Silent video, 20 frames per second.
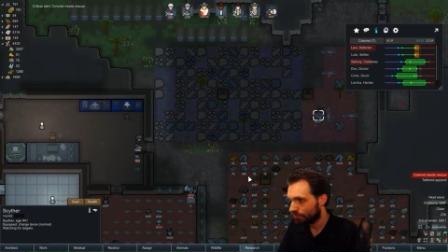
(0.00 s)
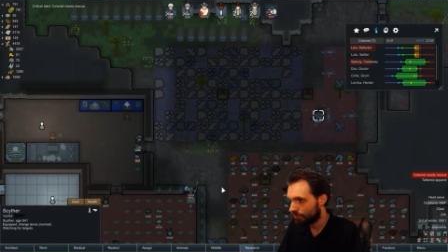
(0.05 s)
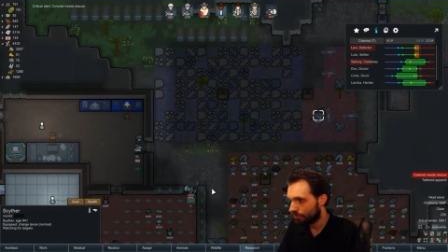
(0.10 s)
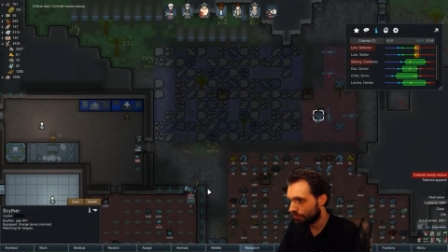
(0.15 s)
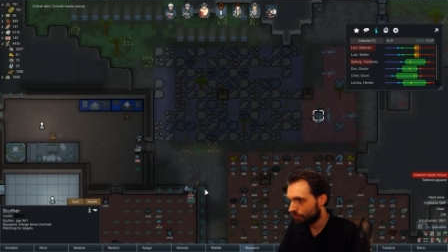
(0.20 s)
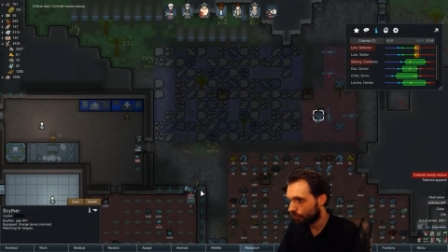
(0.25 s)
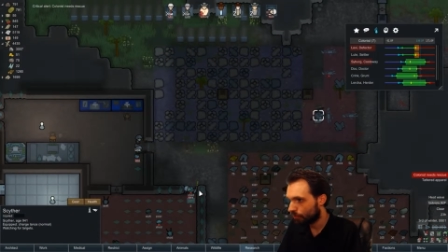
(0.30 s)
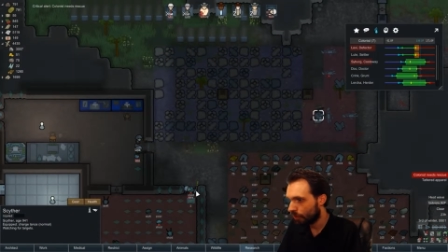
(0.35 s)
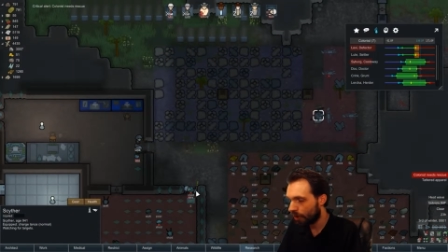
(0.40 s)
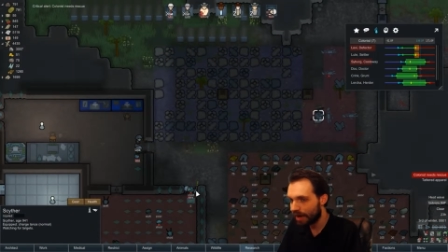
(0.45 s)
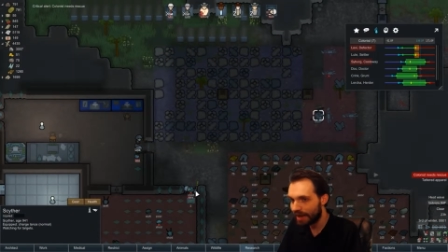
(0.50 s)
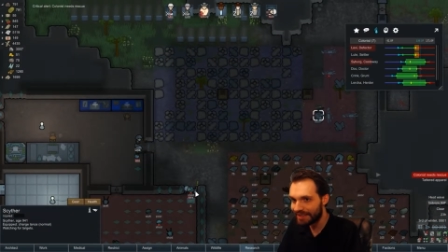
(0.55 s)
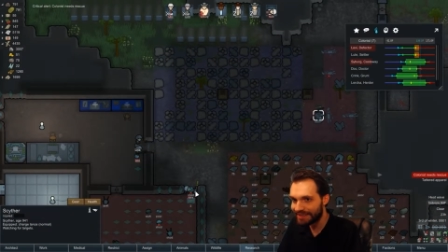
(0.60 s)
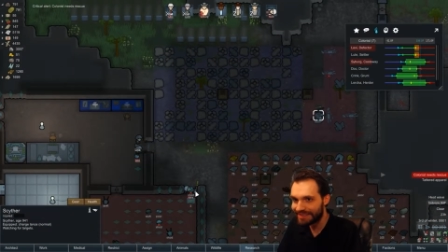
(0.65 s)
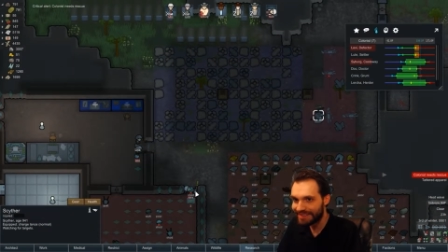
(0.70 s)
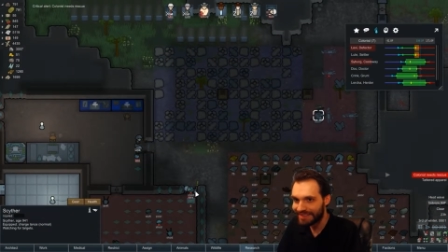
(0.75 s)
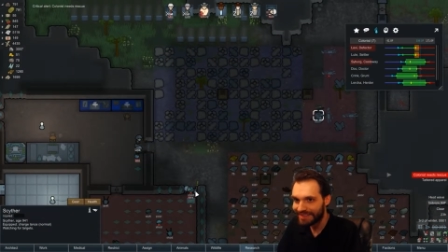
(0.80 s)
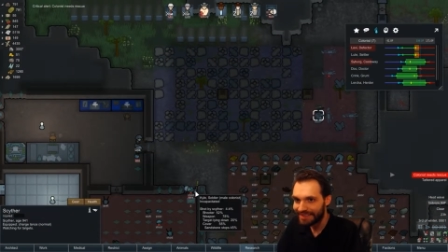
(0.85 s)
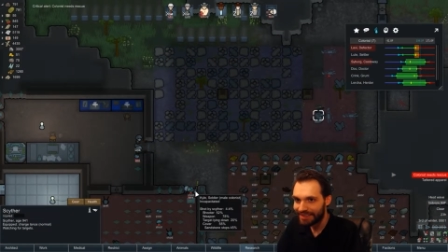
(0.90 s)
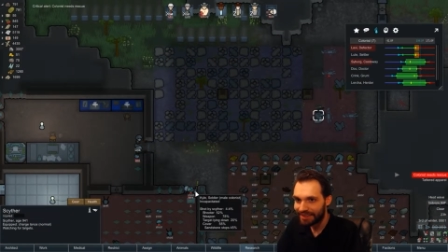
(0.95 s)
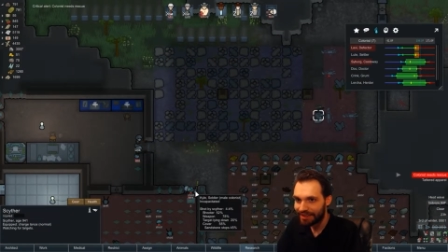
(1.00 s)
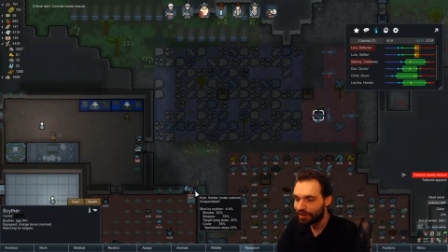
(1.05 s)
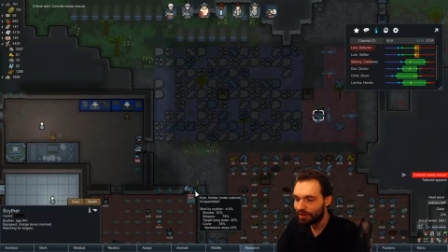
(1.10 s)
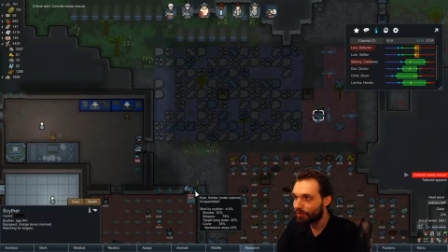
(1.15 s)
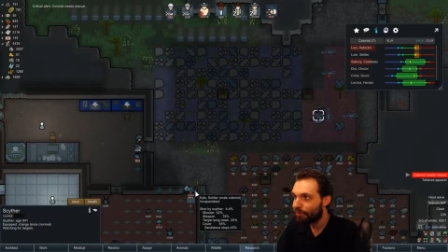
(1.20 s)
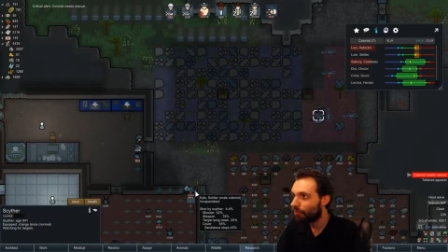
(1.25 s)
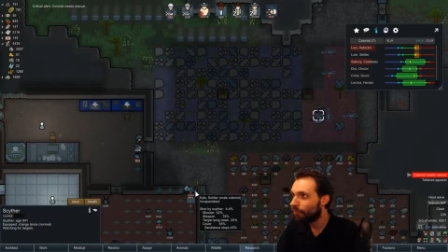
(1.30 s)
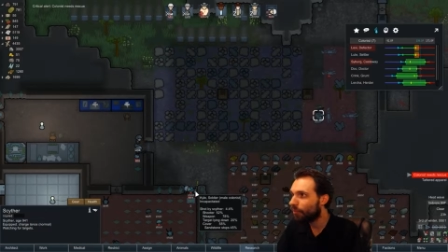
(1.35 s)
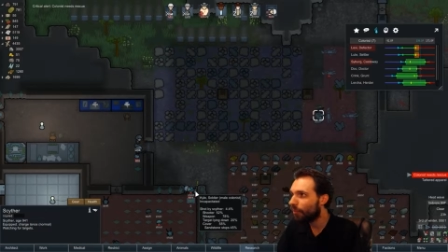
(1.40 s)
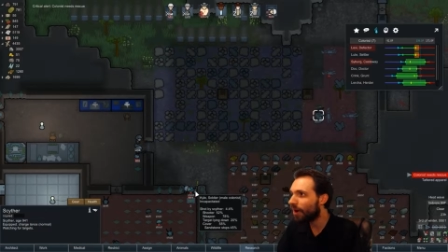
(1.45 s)
What?
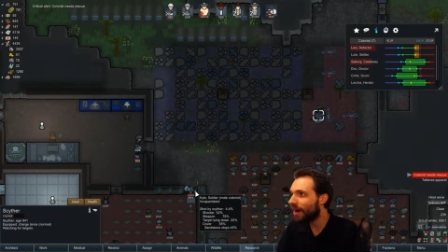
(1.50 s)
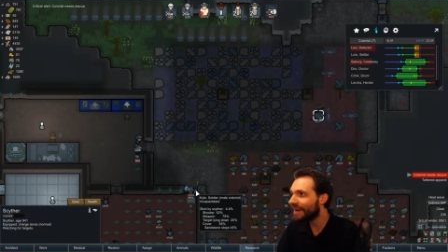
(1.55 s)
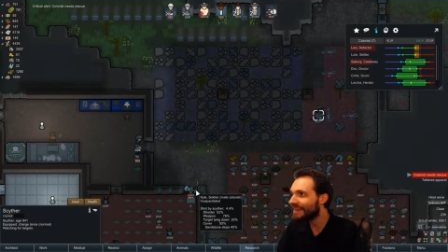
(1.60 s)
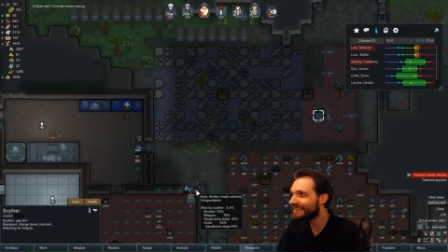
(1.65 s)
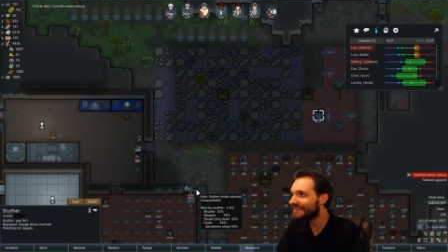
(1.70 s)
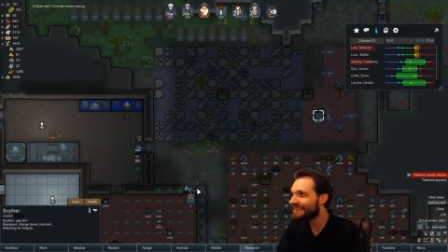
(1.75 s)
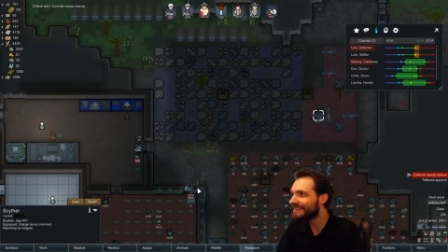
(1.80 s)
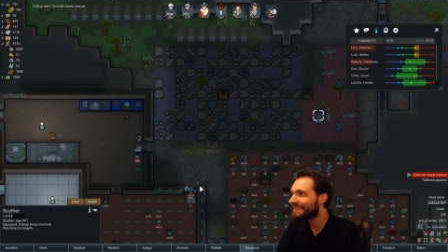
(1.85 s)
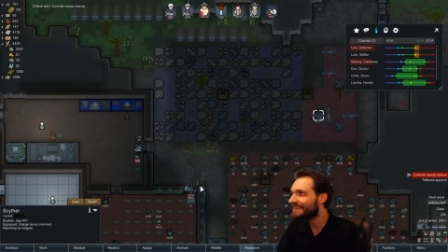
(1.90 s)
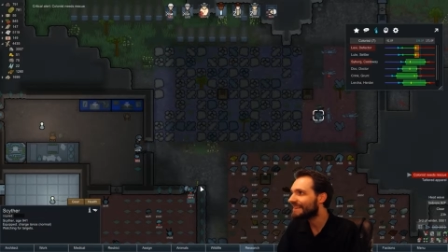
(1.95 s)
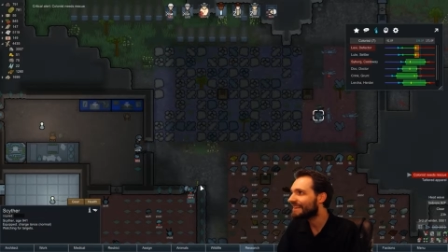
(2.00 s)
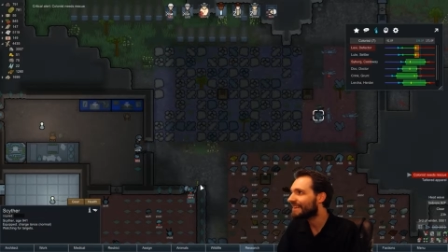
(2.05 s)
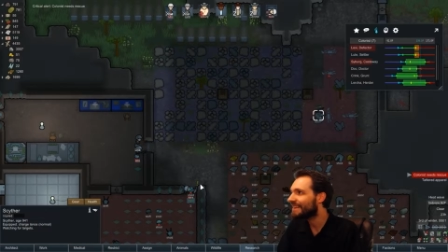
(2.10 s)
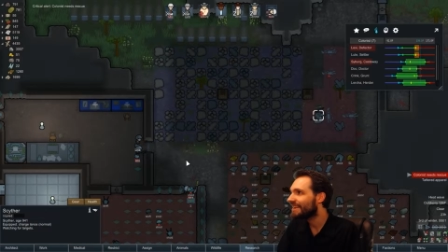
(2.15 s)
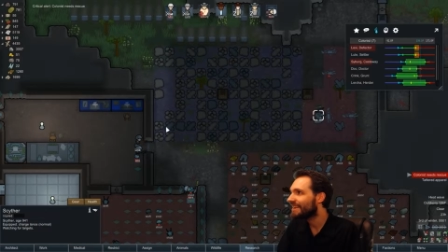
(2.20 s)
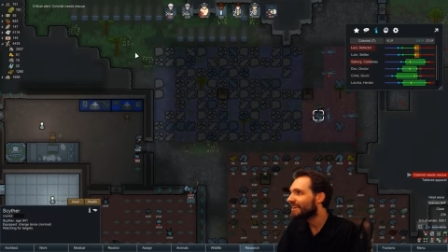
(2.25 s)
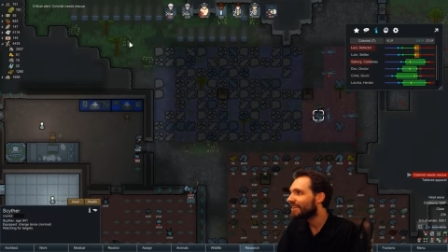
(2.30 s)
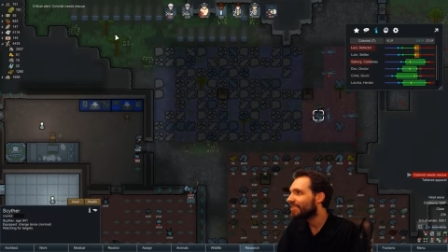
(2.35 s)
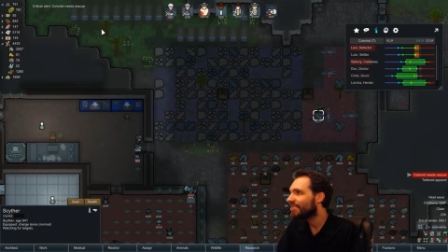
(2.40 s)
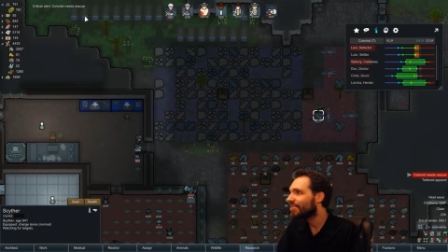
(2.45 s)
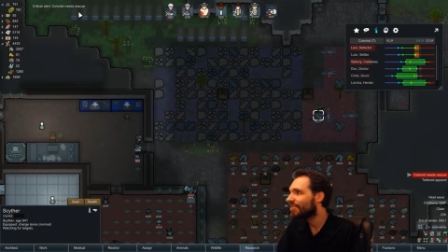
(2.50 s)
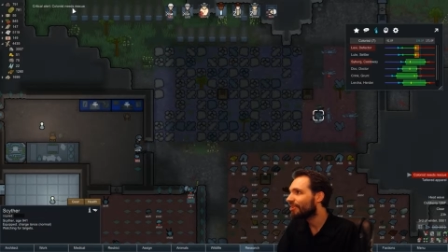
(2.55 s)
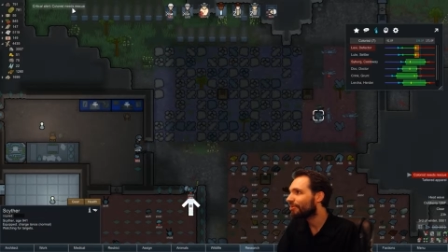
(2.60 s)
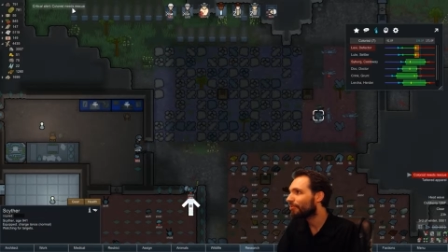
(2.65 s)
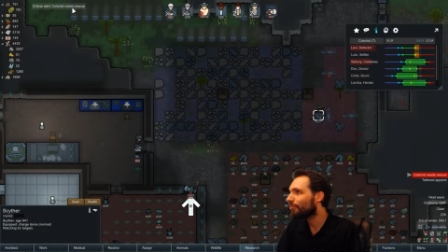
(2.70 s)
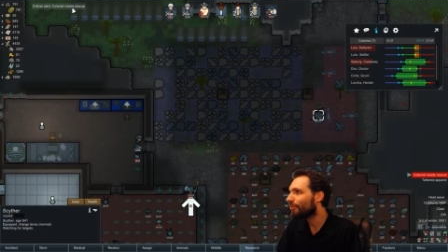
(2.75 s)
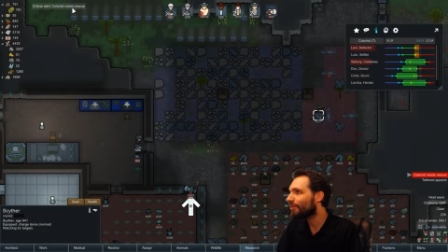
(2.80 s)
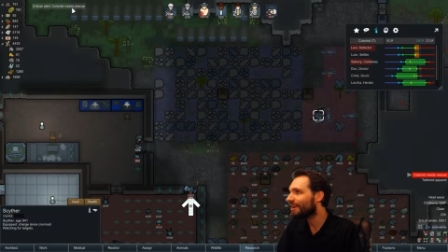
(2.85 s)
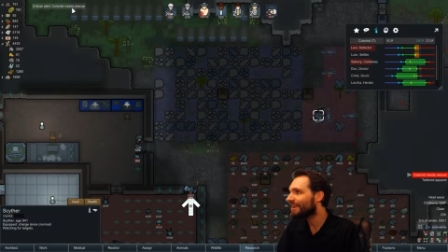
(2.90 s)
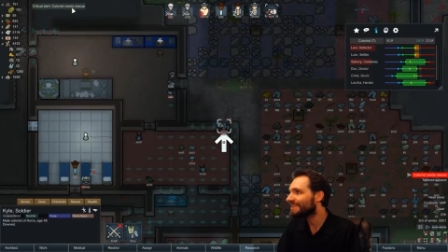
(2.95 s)
What? The
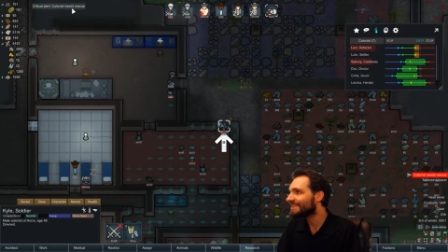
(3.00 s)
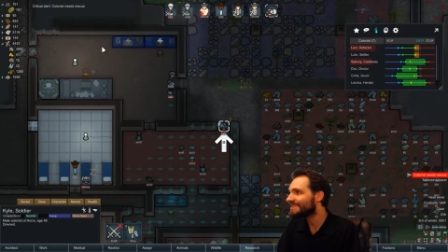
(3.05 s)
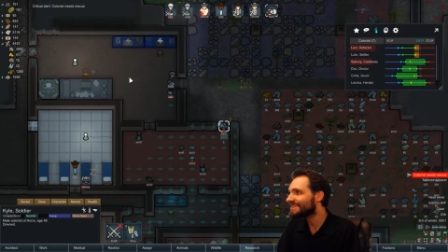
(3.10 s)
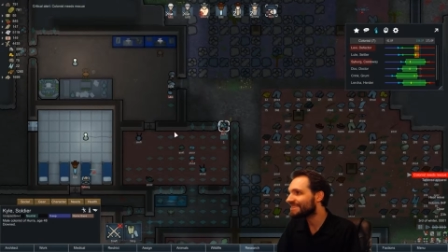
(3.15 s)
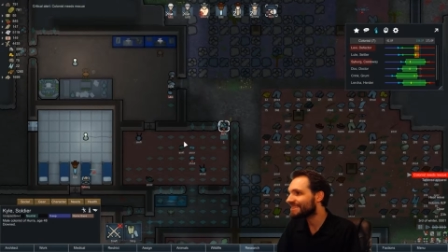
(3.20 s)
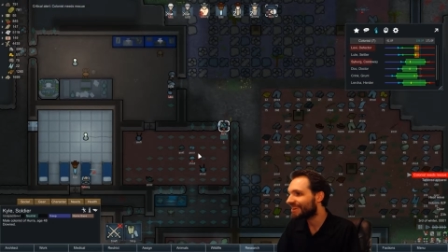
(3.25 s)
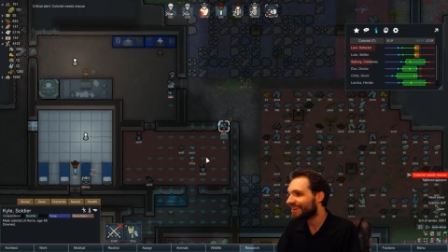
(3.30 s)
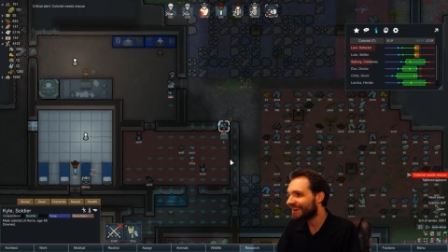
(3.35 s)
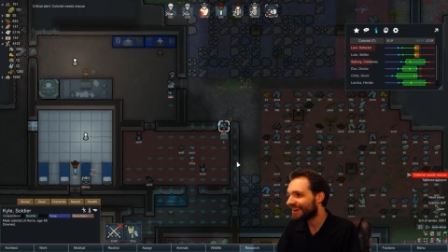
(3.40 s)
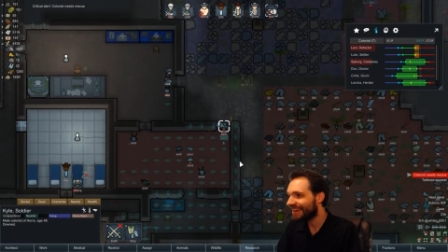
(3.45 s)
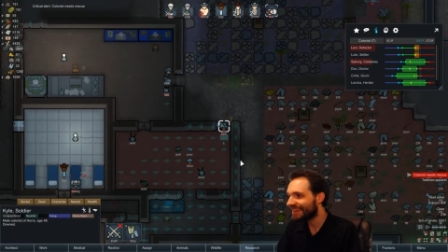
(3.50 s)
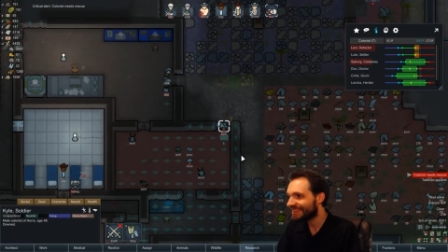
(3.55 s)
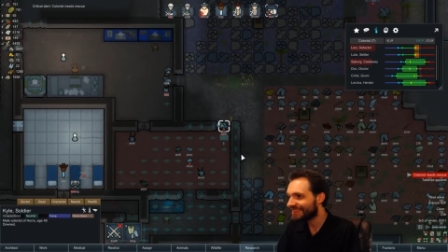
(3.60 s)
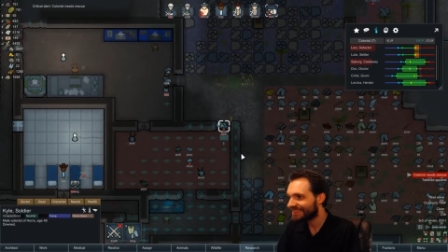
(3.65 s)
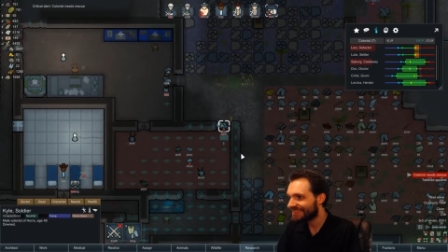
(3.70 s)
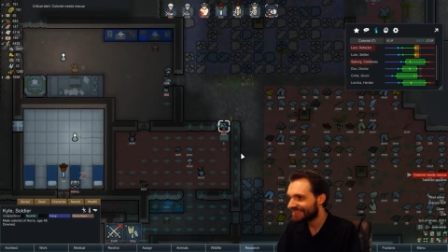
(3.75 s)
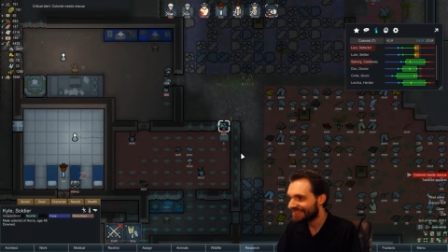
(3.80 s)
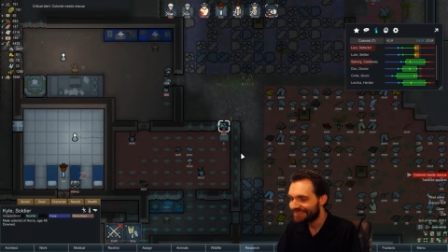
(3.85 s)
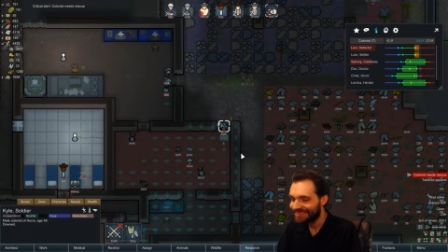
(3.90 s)
one shot?